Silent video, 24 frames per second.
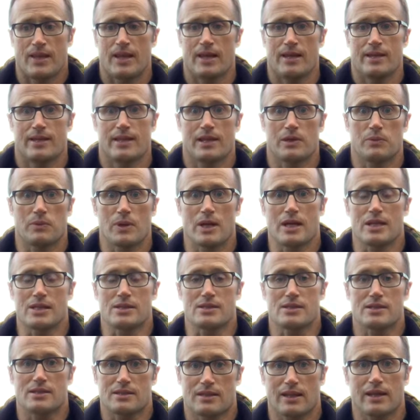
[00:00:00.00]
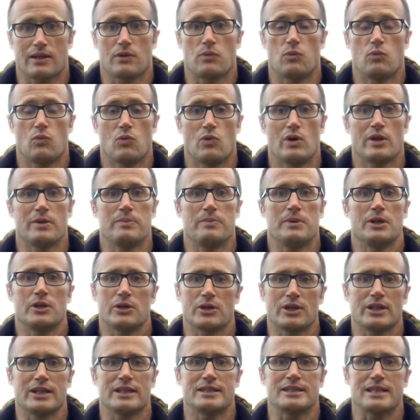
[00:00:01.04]
And they raised like $1
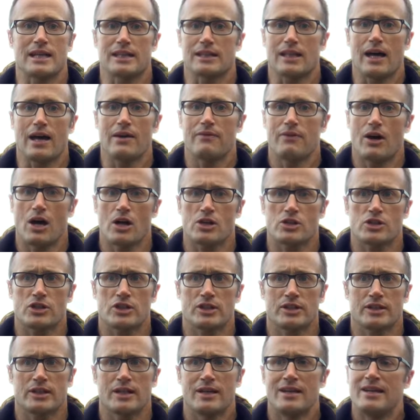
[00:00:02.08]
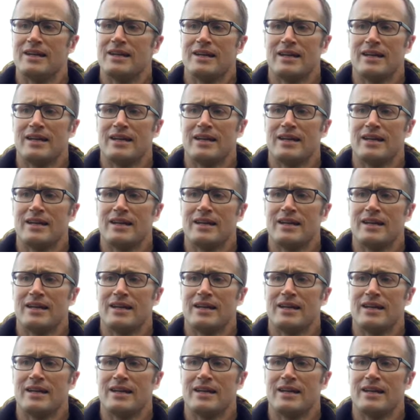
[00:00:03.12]
million in that live auction.